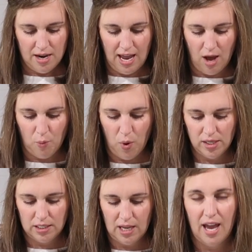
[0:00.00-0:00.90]
Now,
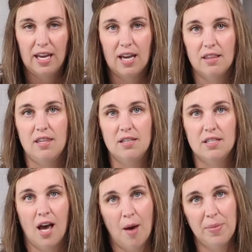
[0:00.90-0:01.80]
once I get
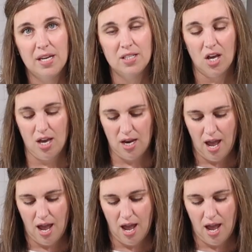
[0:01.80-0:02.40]
these toppings on,